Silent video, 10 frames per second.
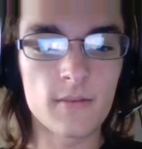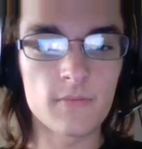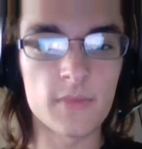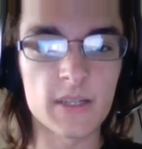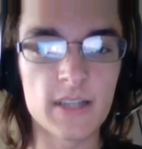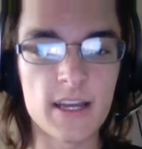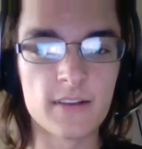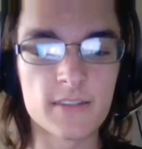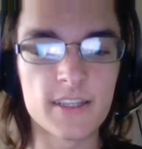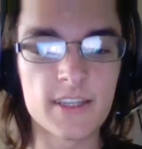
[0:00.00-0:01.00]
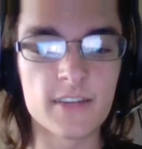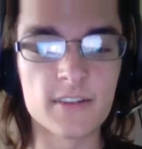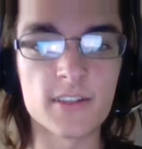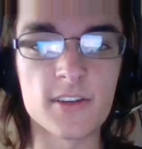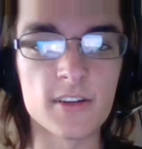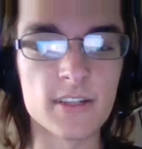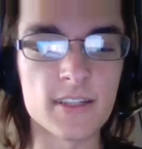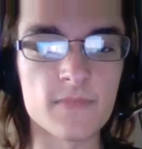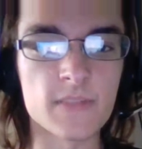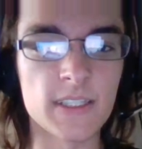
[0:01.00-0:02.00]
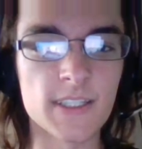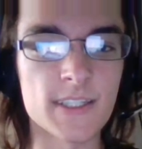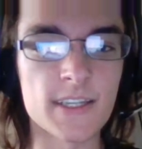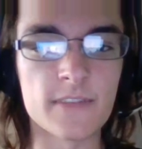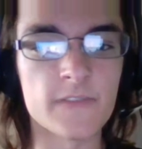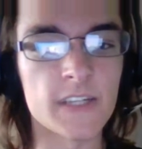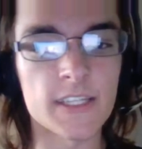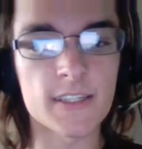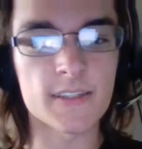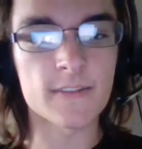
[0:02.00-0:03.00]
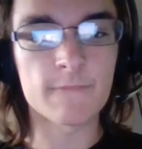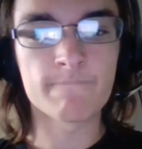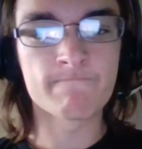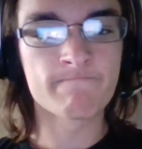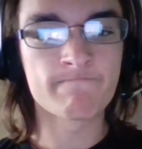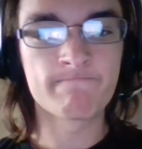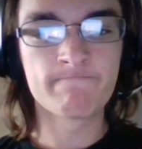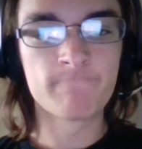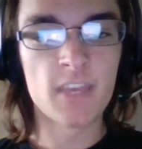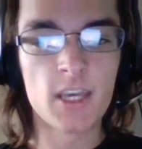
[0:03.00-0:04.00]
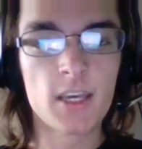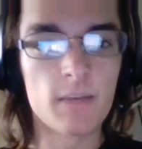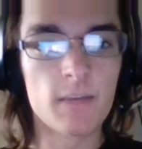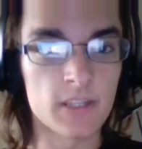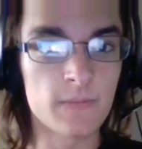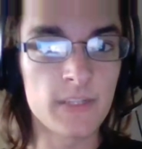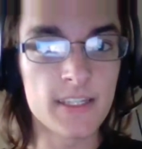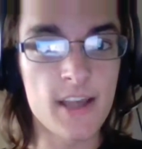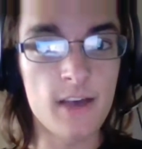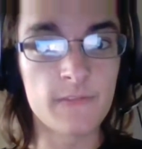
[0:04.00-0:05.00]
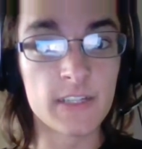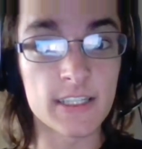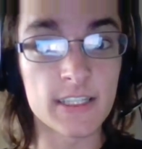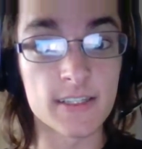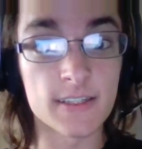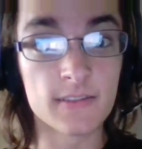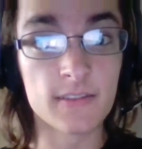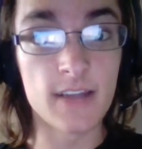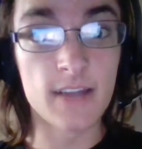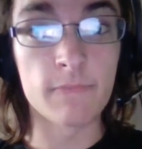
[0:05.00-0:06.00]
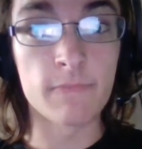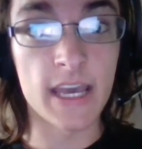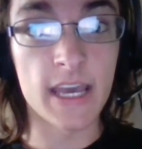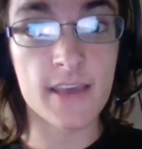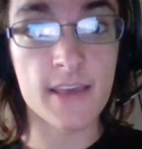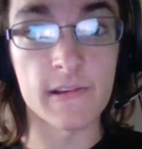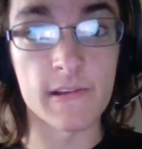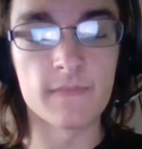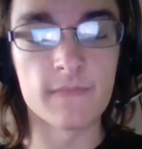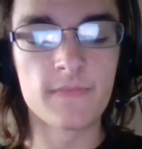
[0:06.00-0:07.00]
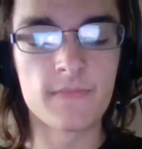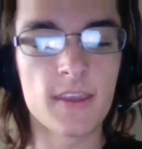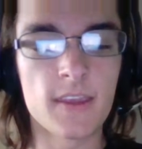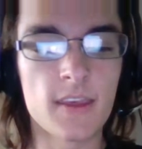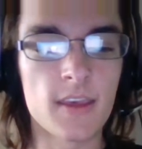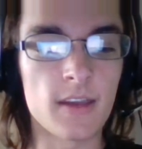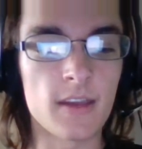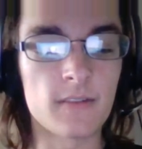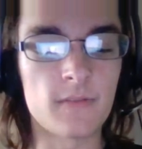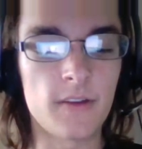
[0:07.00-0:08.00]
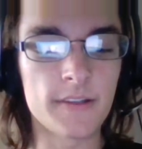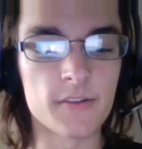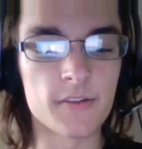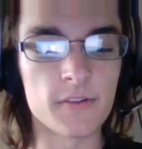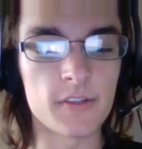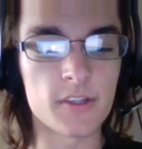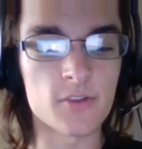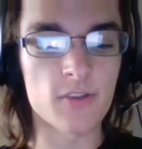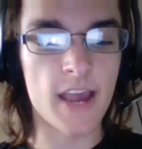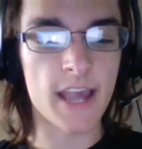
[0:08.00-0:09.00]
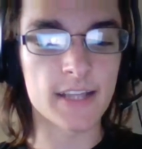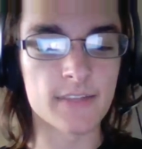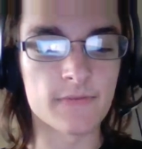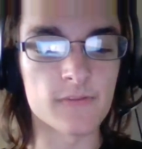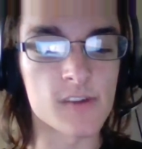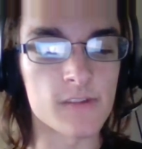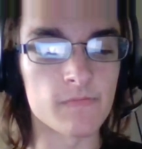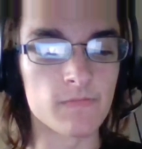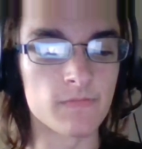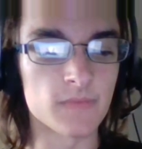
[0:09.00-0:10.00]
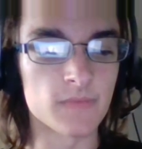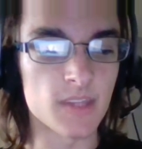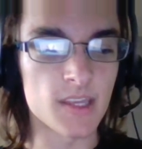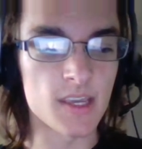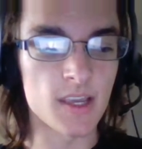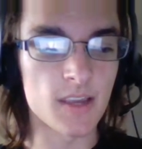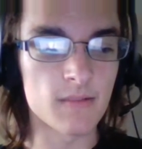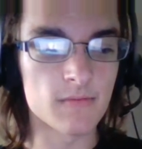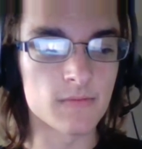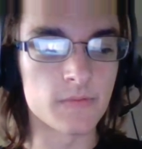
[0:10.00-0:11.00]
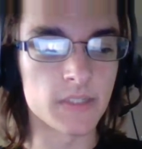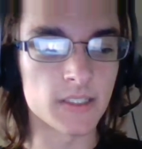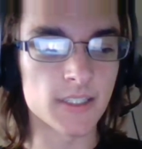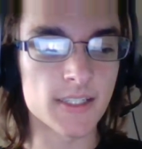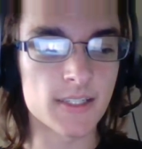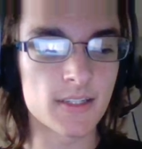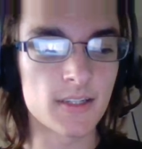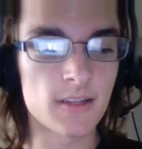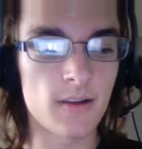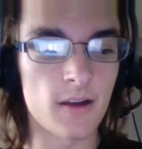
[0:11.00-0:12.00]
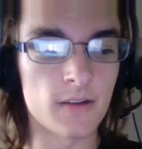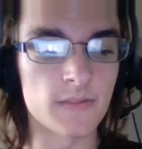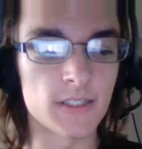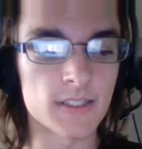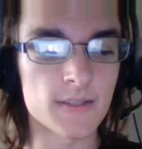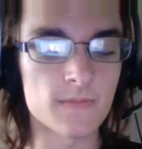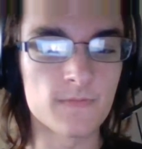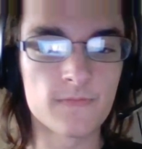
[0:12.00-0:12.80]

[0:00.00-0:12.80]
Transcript: But I don't think you're as good as the Bills defense. But the Bills offense is not bad either. I don't want to detract from the Bills offense.